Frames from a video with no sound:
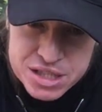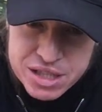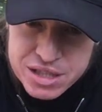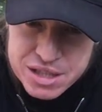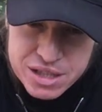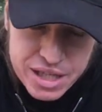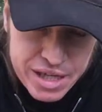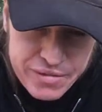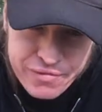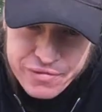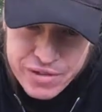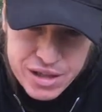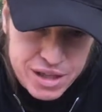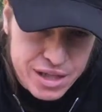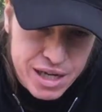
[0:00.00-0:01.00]
And
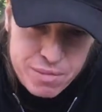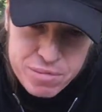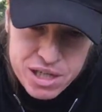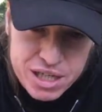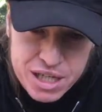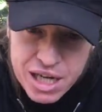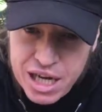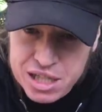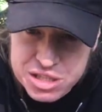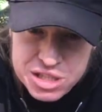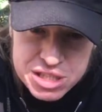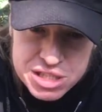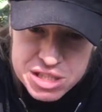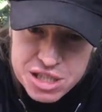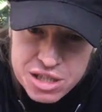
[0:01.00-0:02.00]
I mean, gosh, the
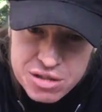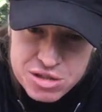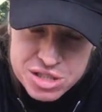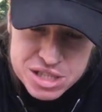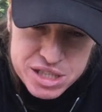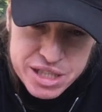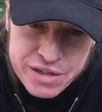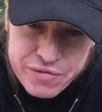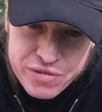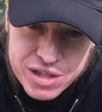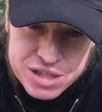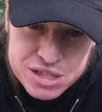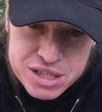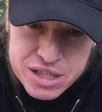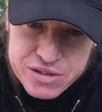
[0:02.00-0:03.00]
Steelers'
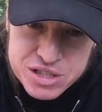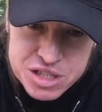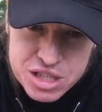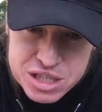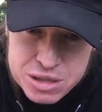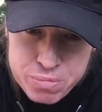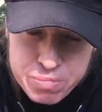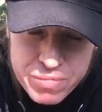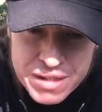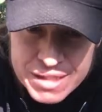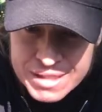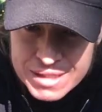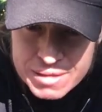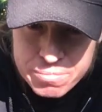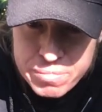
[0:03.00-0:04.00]
defense has just
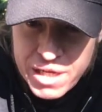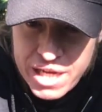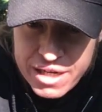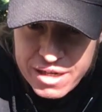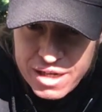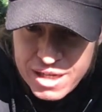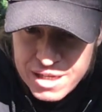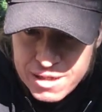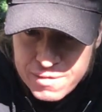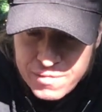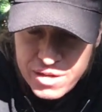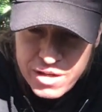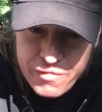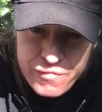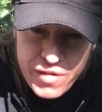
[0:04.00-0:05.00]
been a
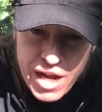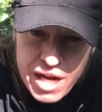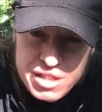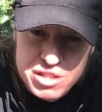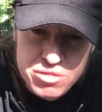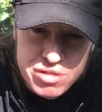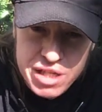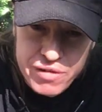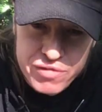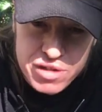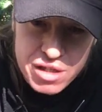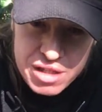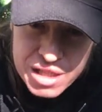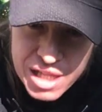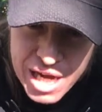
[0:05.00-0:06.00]
factory of
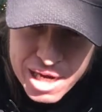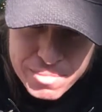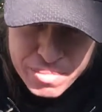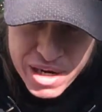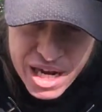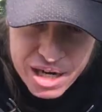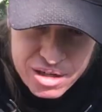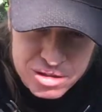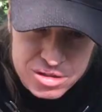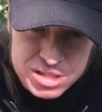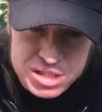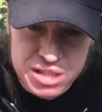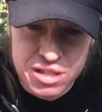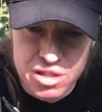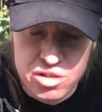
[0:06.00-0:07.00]
good
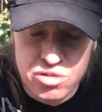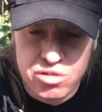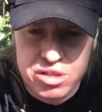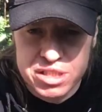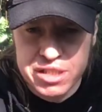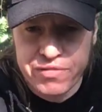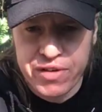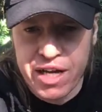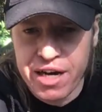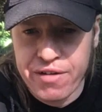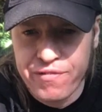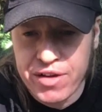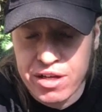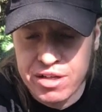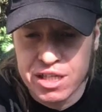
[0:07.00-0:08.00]
linebackers in the course of
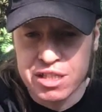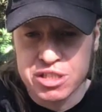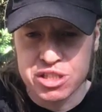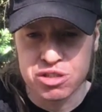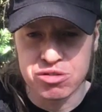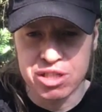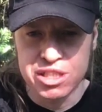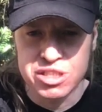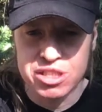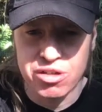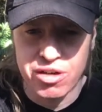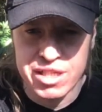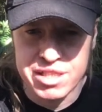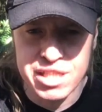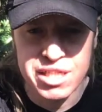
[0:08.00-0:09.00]
NFL history. So
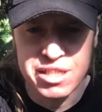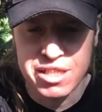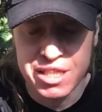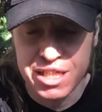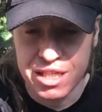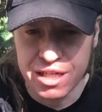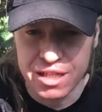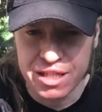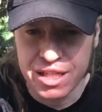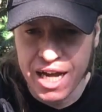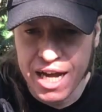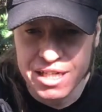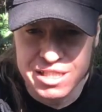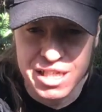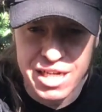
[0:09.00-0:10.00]
I think
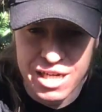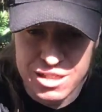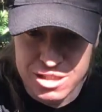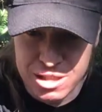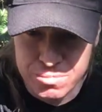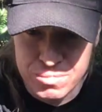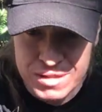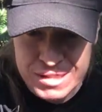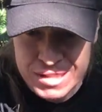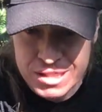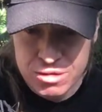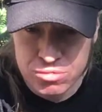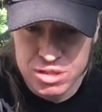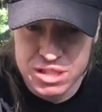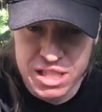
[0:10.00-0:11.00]
that tandem
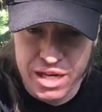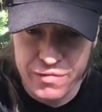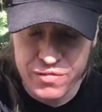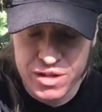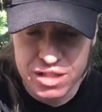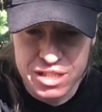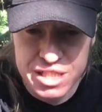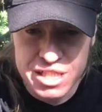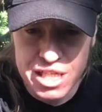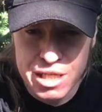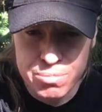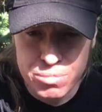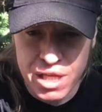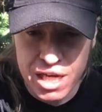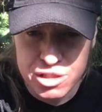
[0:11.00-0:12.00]
would definitely
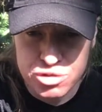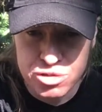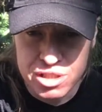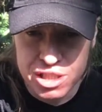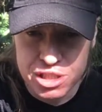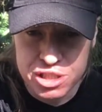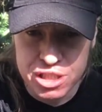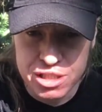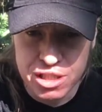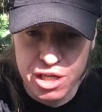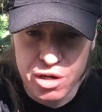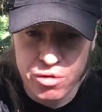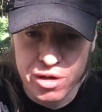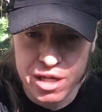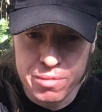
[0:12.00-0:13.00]
keep that tradition
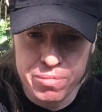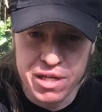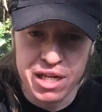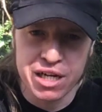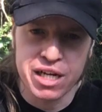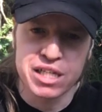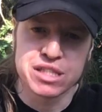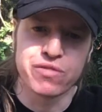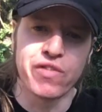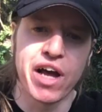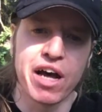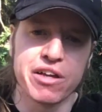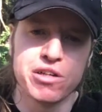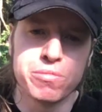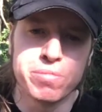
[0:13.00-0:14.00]
going and be a nice
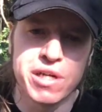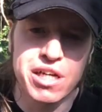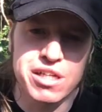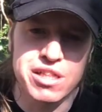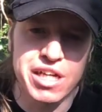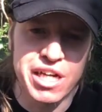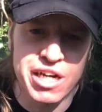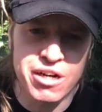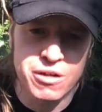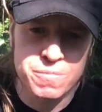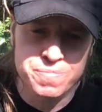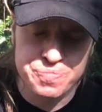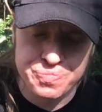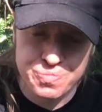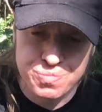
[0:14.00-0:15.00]
value pick there
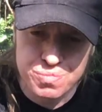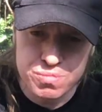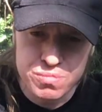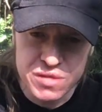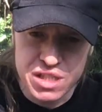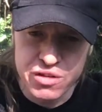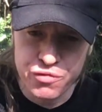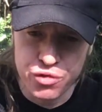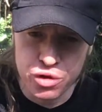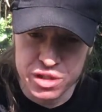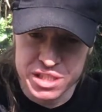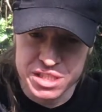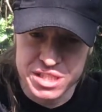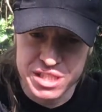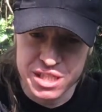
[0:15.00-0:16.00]
for the
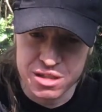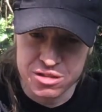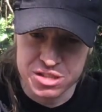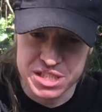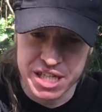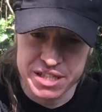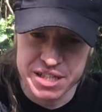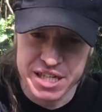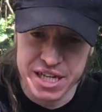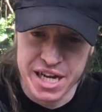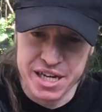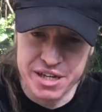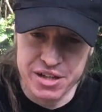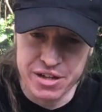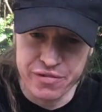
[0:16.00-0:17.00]
Steelers at the
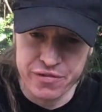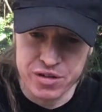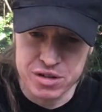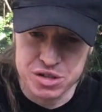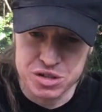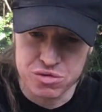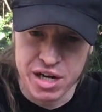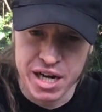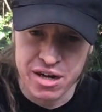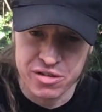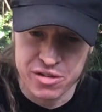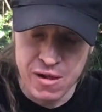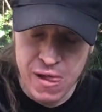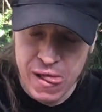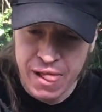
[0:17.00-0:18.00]
end of the first round.